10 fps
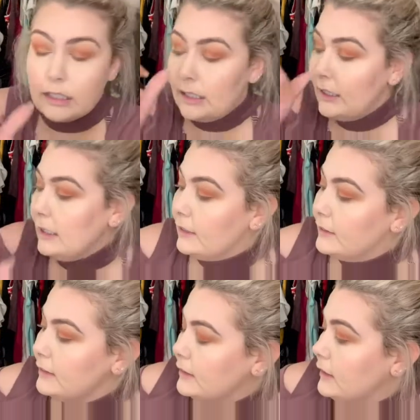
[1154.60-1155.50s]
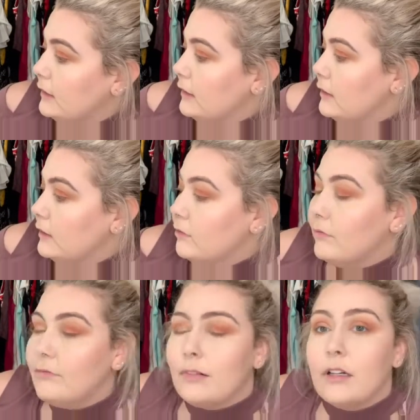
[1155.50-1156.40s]
It is.
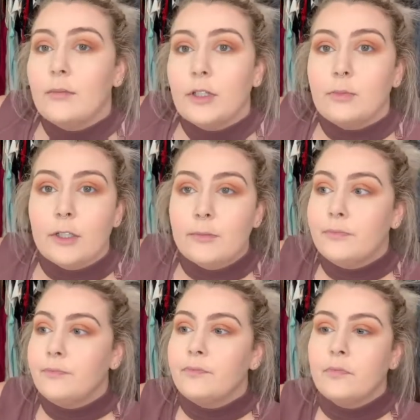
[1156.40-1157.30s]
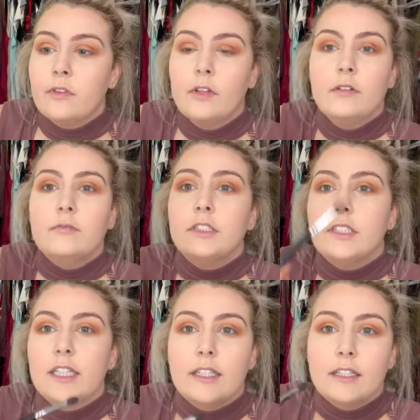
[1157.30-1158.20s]
For the most part. Just
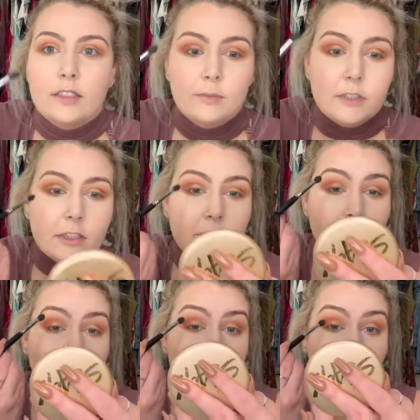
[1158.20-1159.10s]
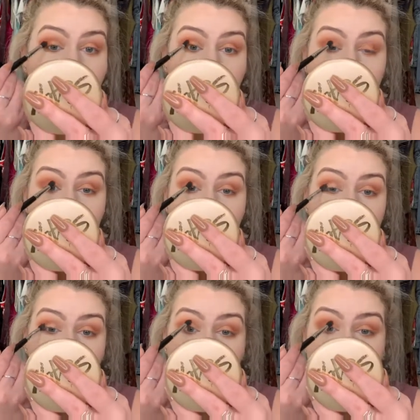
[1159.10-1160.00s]
taking this brush. I don't remember which
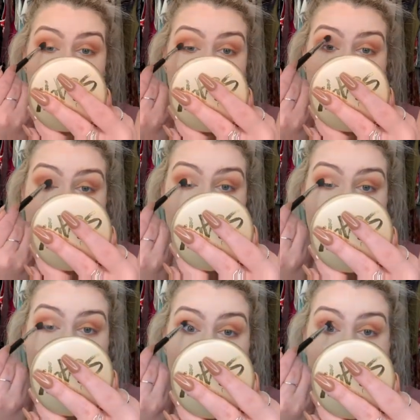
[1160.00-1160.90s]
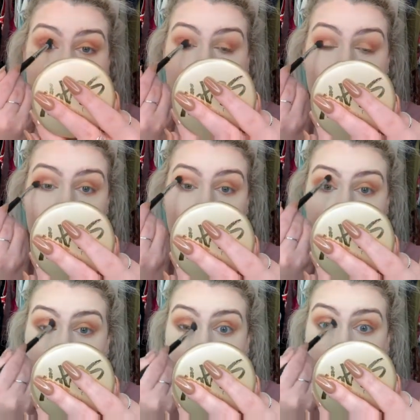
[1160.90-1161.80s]
one I used it for, but we're blending